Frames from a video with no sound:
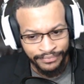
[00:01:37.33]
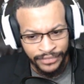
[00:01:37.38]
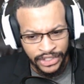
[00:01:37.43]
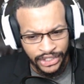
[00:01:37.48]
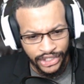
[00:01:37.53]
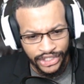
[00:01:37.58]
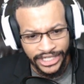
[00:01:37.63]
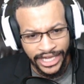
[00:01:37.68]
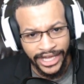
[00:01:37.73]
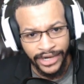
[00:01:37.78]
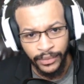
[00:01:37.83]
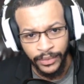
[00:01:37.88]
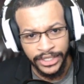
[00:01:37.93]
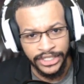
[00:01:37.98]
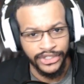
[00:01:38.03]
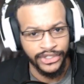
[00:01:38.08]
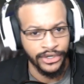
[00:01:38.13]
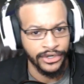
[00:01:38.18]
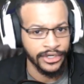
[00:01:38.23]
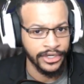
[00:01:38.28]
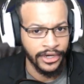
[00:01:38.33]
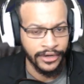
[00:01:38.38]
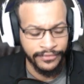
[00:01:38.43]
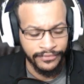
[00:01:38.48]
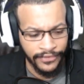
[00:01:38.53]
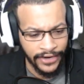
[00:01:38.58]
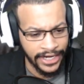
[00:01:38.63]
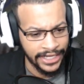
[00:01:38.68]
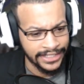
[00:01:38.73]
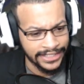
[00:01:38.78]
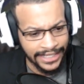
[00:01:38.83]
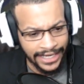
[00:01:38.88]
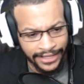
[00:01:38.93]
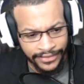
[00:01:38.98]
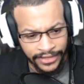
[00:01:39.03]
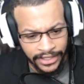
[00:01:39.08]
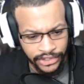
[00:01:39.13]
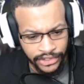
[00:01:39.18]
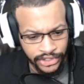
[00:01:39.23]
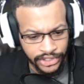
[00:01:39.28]
just how to win certain gunfights
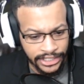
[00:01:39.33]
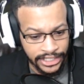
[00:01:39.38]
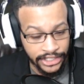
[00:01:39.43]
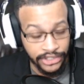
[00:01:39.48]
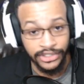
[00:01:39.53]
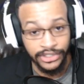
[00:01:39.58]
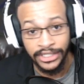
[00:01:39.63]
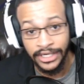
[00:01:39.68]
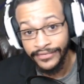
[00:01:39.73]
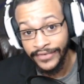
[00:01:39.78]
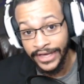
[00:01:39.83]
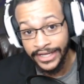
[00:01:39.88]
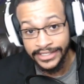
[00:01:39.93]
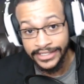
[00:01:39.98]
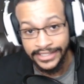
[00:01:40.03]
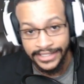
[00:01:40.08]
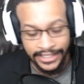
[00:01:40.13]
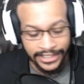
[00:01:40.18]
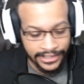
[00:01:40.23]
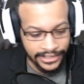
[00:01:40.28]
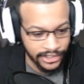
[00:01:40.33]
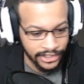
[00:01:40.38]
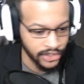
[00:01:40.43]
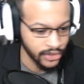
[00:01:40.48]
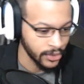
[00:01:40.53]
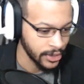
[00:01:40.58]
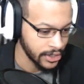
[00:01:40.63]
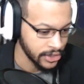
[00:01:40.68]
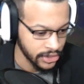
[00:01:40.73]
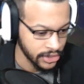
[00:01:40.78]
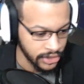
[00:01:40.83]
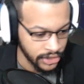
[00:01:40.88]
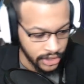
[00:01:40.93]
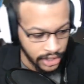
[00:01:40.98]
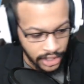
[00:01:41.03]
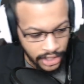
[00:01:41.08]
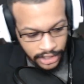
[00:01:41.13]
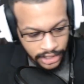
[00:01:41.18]
and then just get yourself out of sticky situations.